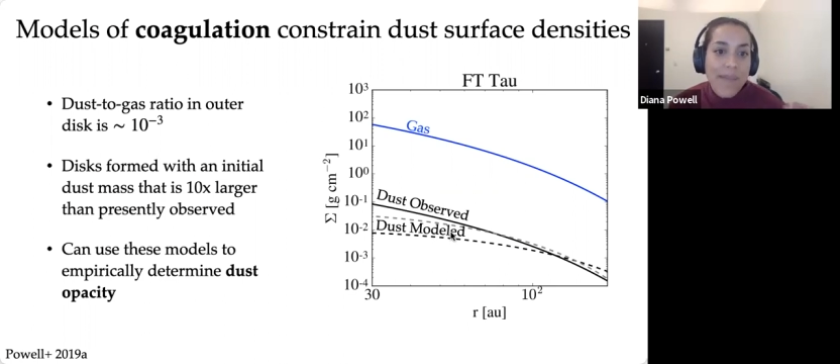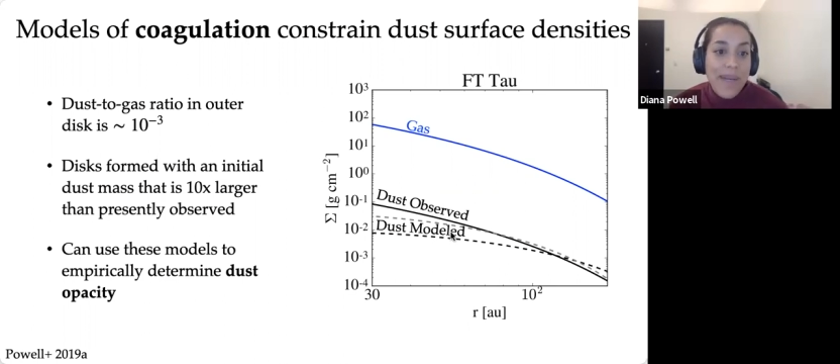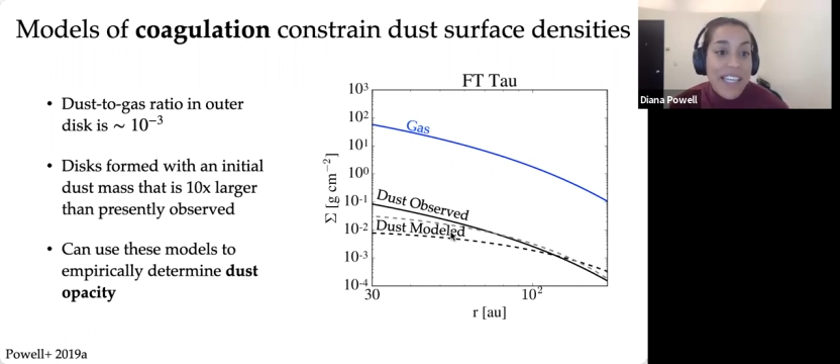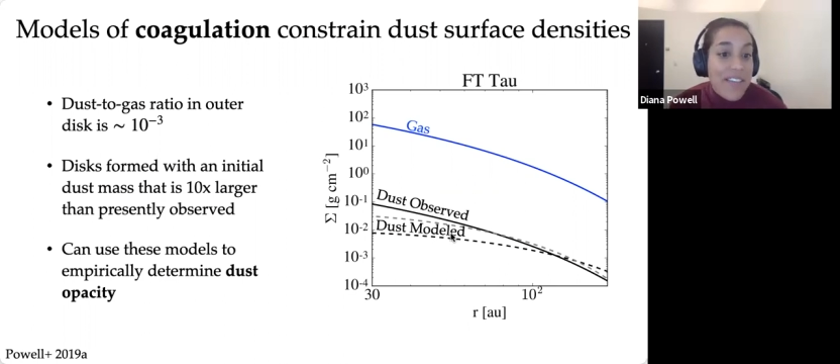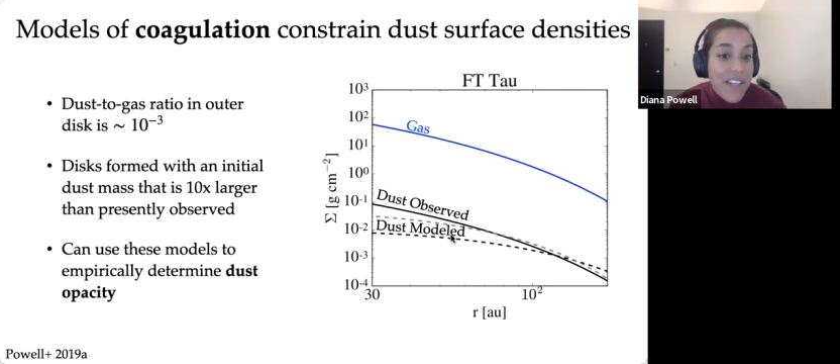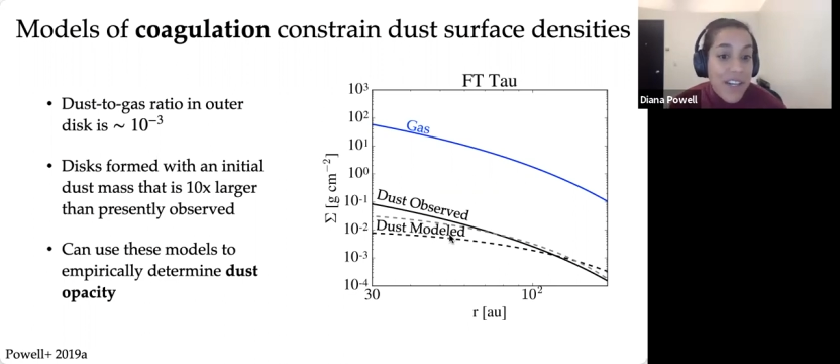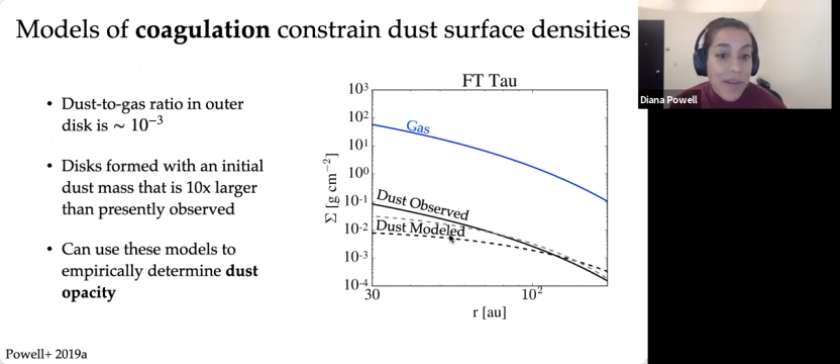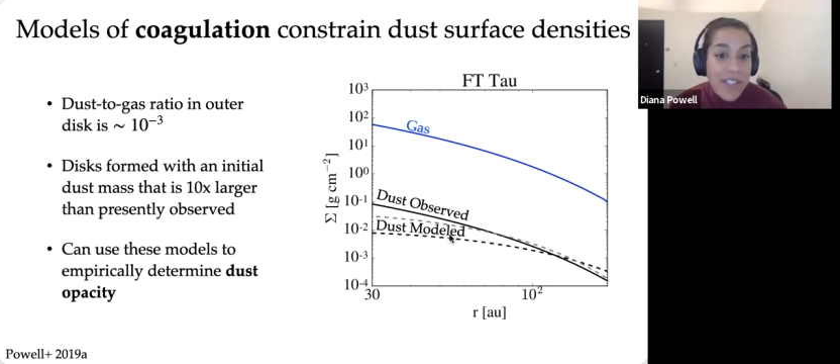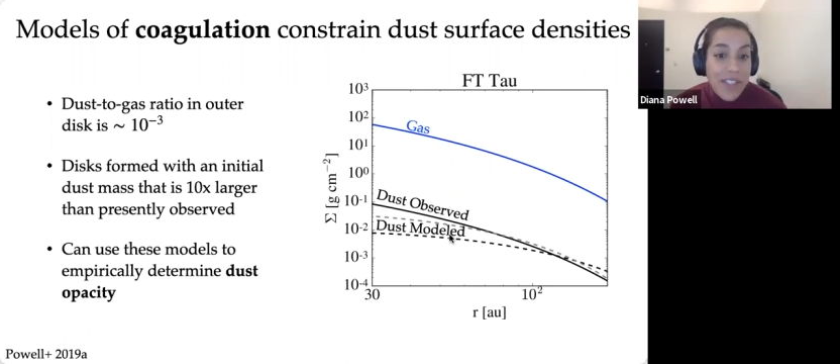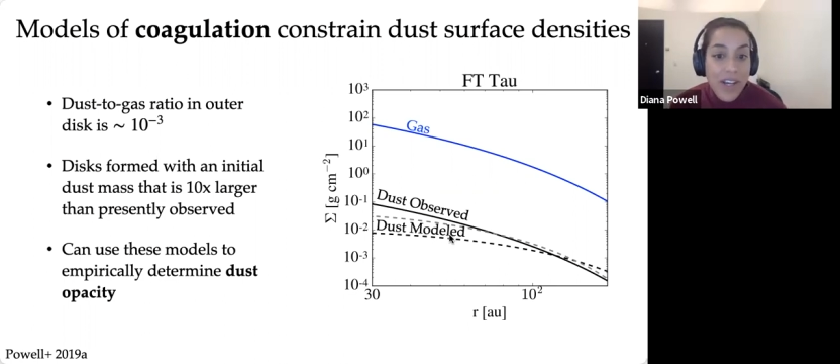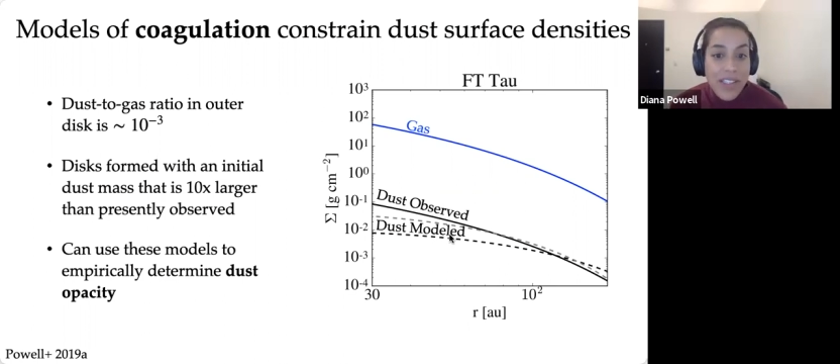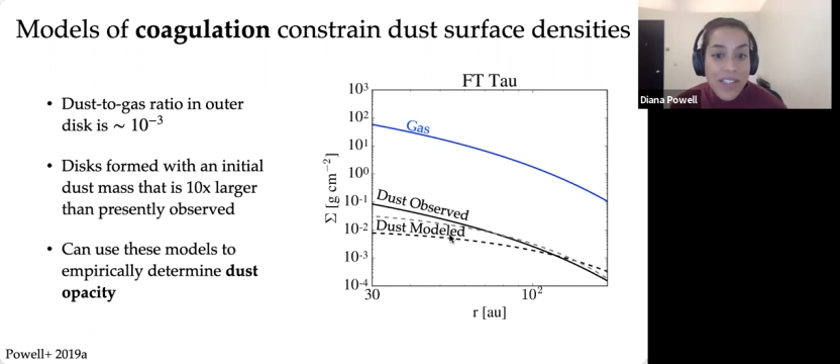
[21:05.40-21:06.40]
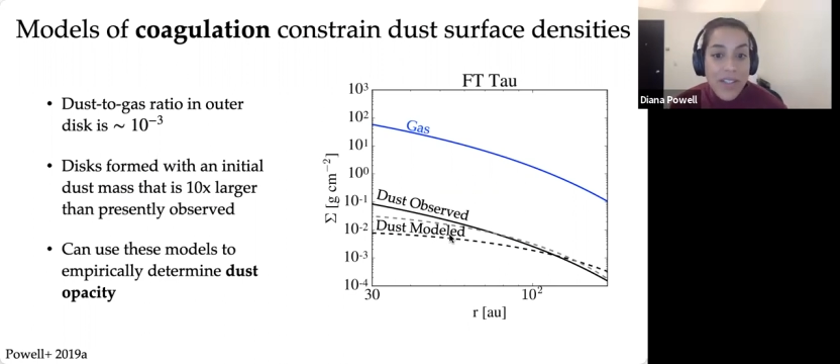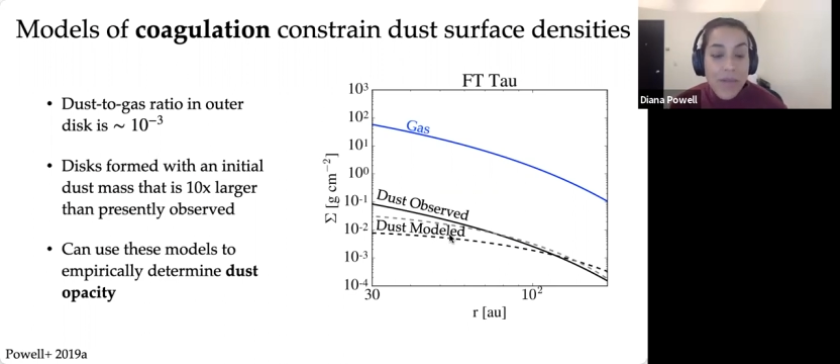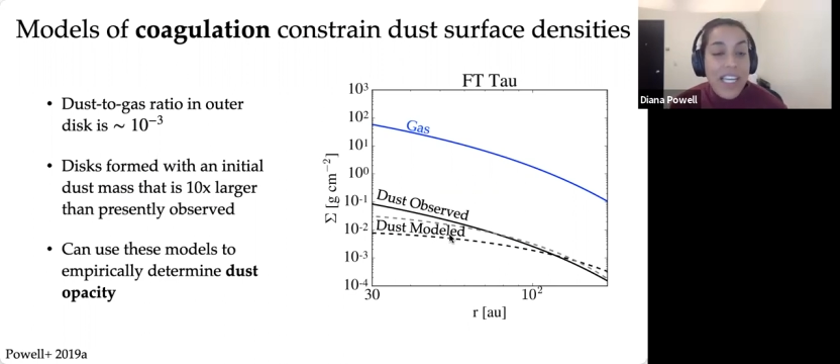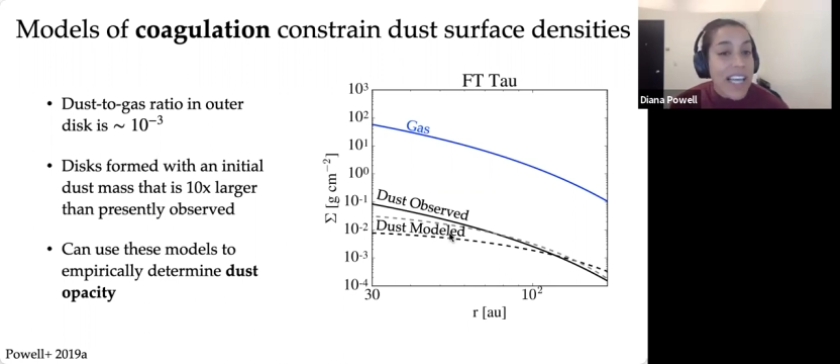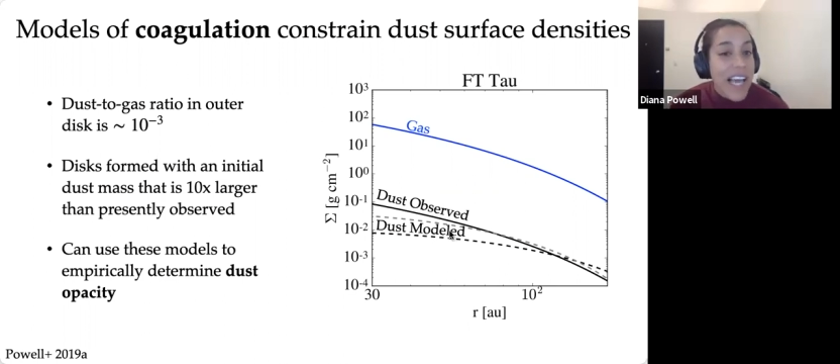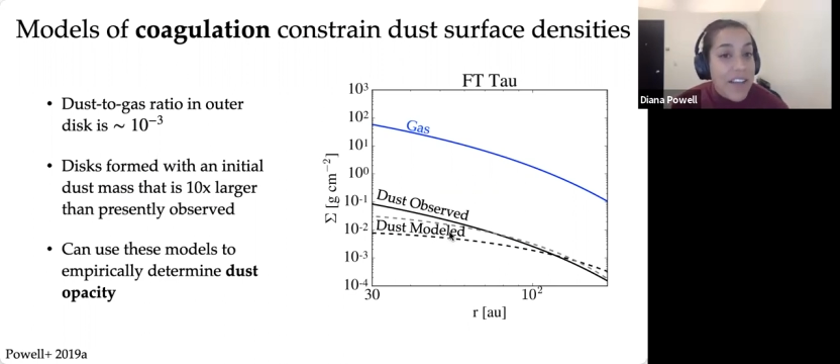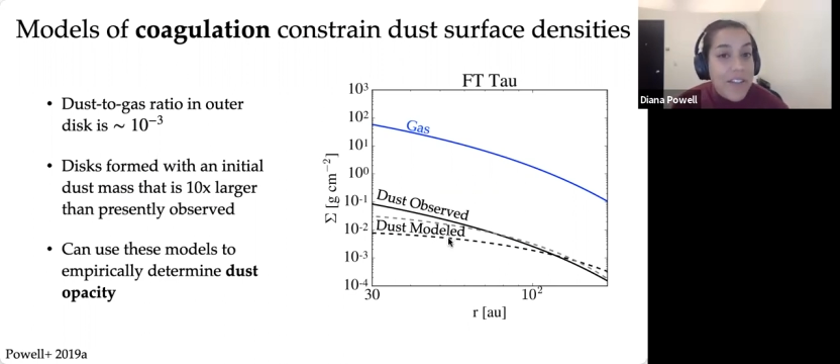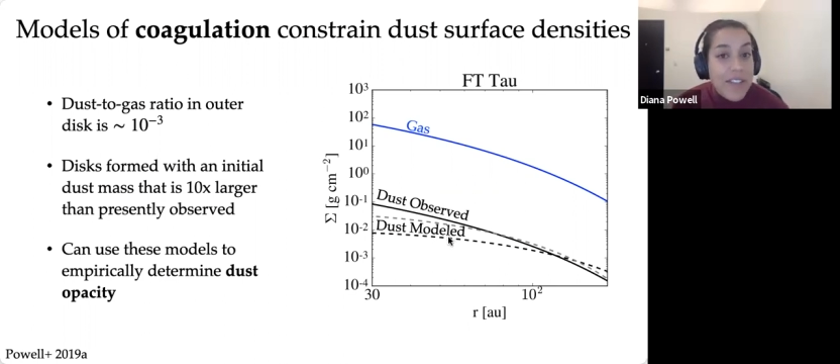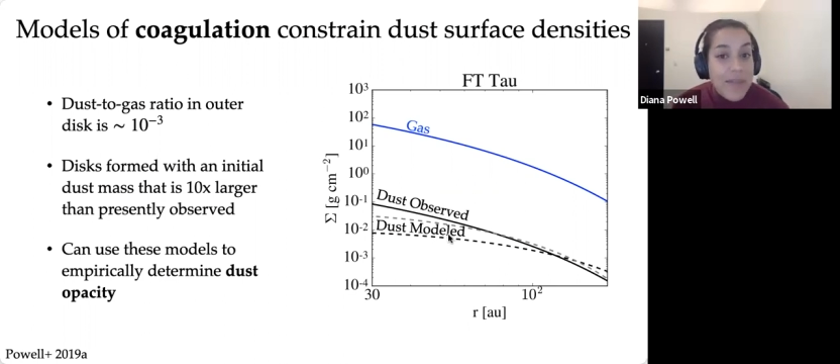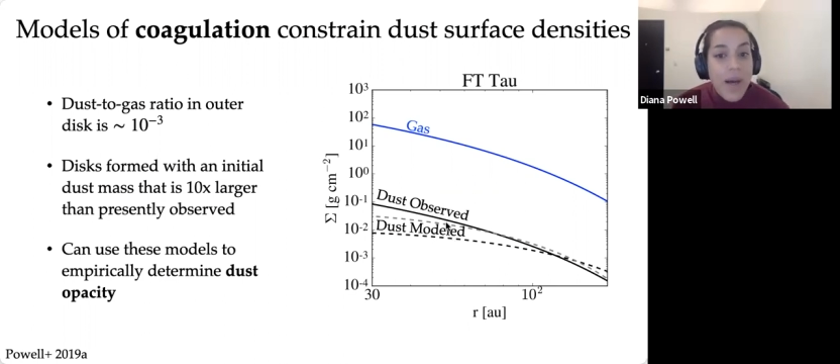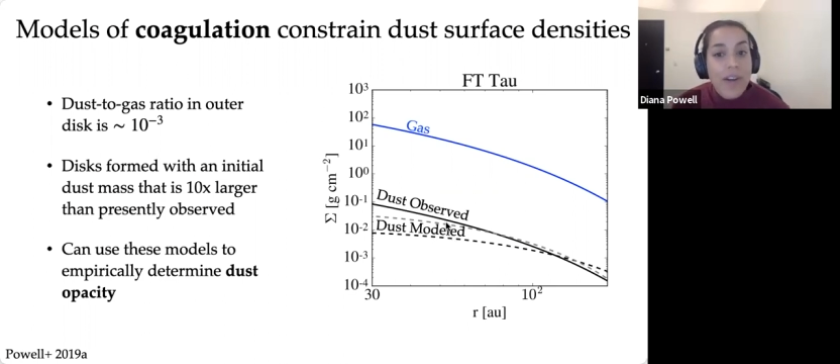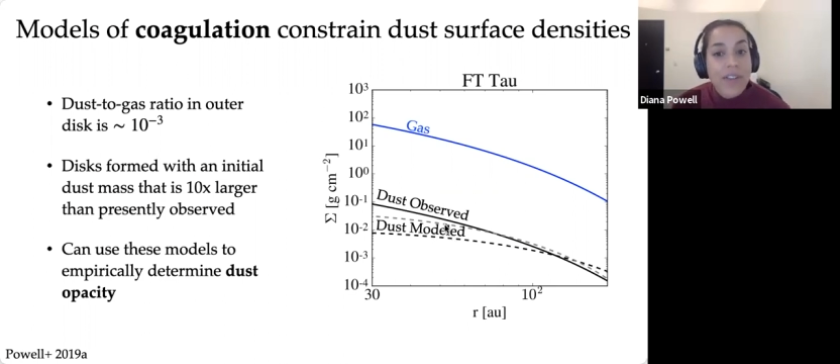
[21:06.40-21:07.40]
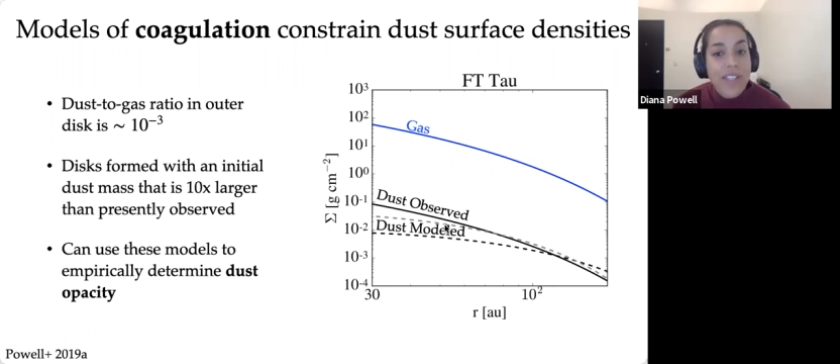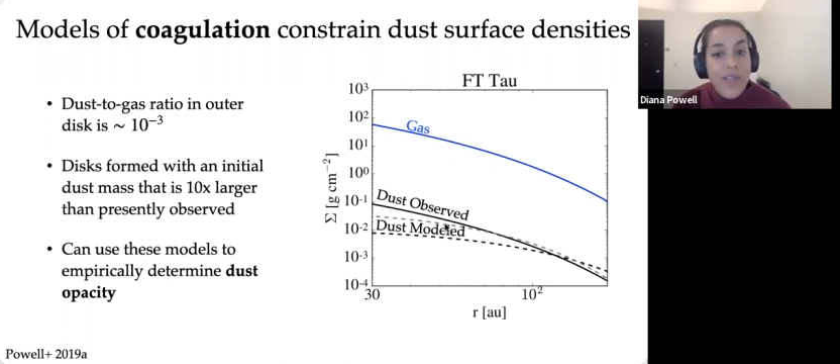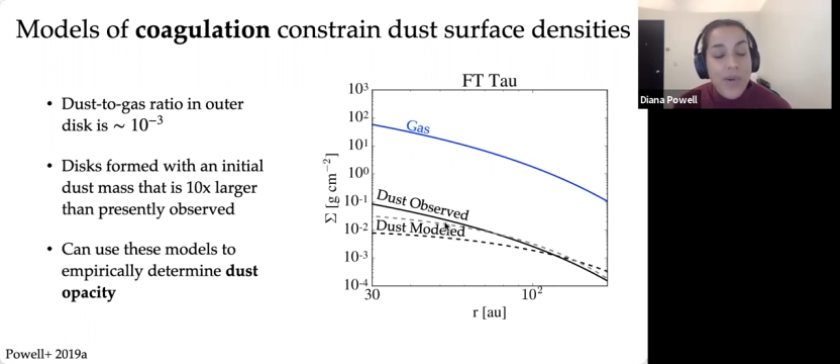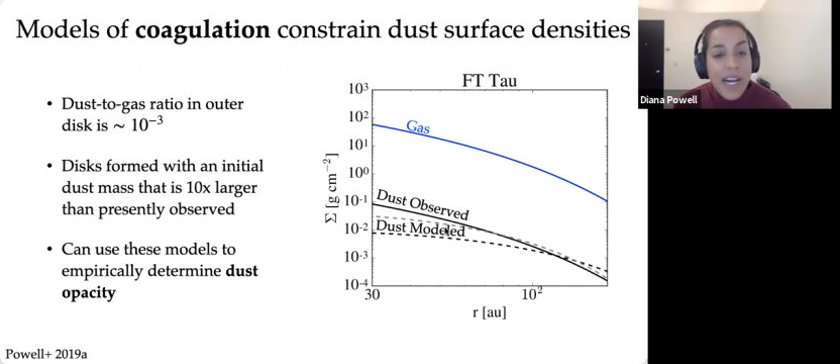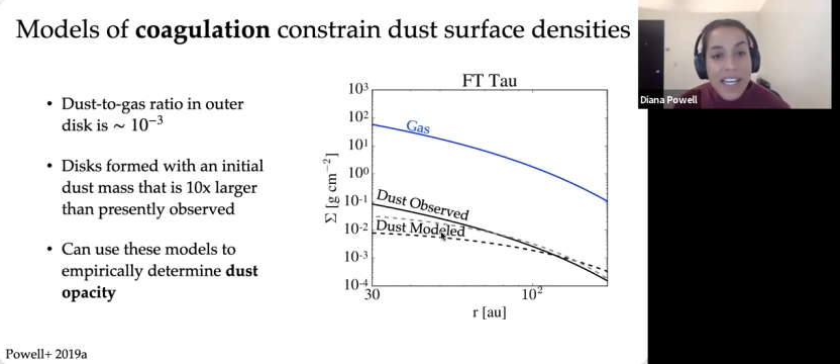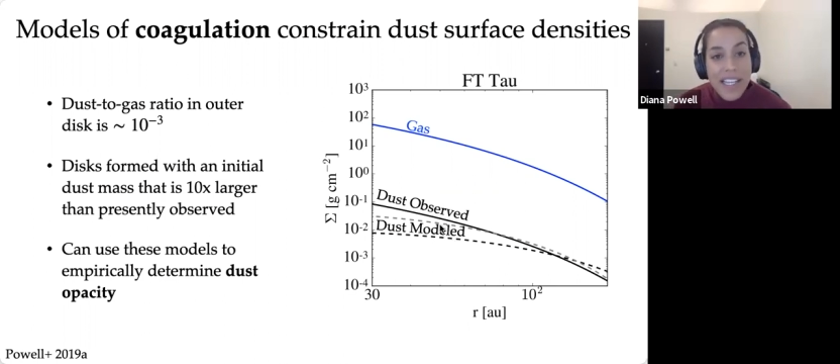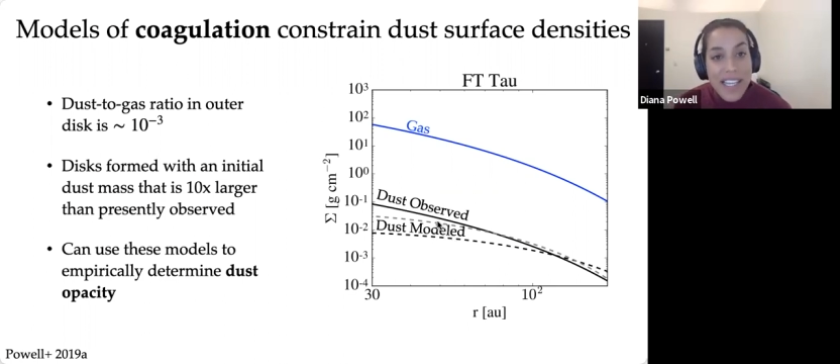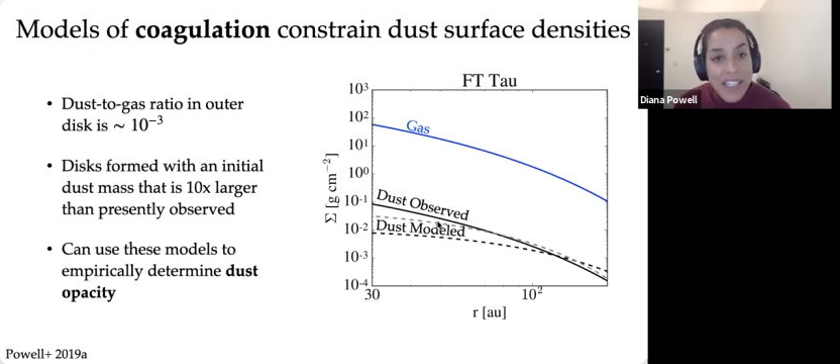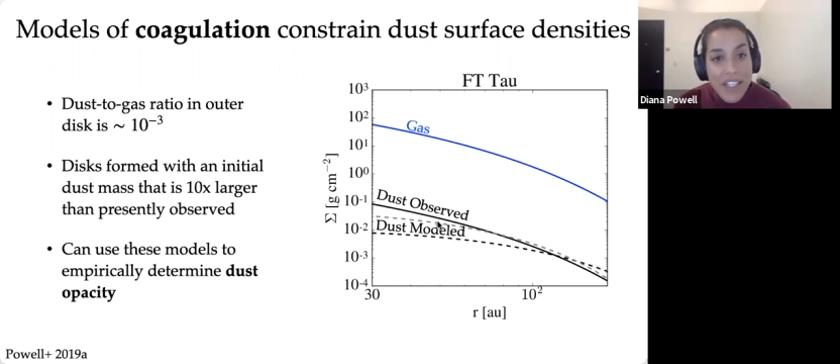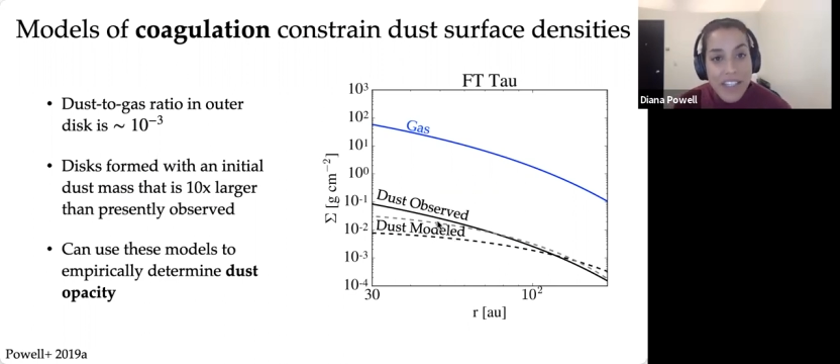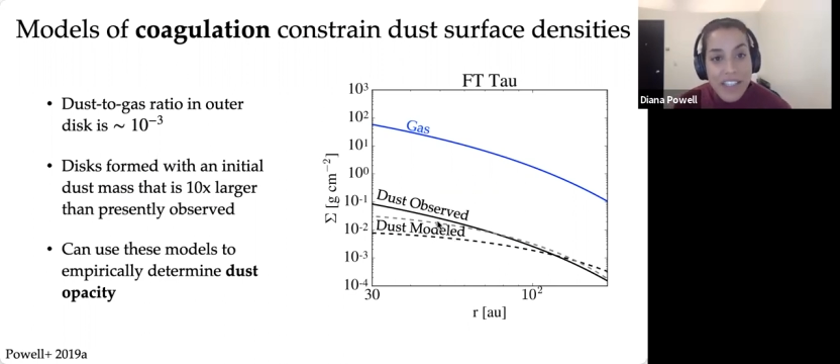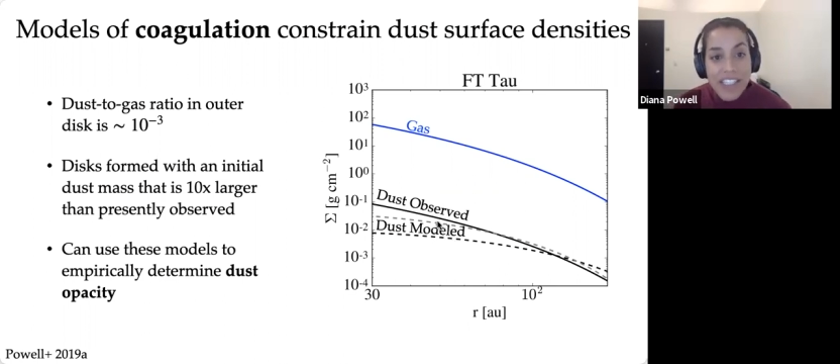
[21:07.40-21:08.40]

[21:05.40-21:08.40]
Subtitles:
But given our results, we can now use models of coagulation